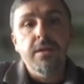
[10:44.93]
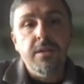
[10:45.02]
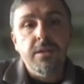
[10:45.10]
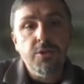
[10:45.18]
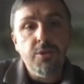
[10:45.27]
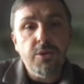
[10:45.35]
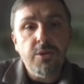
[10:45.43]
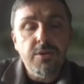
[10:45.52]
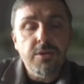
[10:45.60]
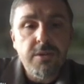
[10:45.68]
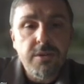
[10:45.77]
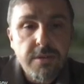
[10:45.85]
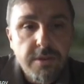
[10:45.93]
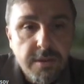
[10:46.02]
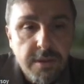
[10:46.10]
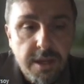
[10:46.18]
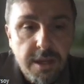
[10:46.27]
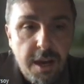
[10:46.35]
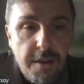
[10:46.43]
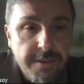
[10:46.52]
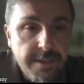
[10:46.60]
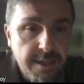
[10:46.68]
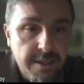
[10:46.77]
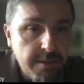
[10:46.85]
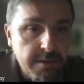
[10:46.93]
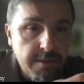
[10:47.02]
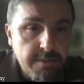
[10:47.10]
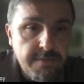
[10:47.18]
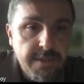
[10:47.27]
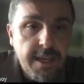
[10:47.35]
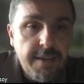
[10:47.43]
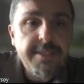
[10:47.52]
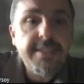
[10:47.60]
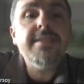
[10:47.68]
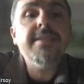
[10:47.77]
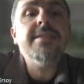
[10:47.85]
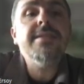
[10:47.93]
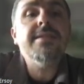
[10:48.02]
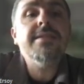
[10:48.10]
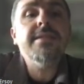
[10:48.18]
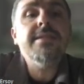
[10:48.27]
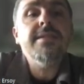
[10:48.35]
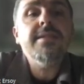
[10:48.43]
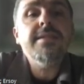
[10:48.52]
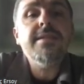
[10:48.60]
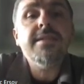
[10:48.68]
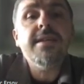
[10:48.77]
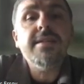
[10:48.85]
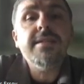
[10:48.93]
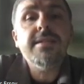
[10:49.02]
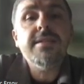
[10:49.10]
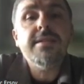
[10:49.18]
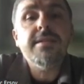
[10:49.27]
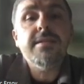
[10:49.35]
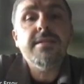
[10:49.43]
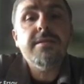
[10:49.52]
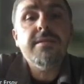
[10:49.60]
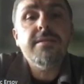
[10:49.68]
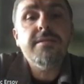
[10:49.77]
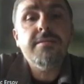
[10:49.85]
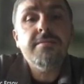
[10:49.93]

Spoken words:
So after we have seen this result, the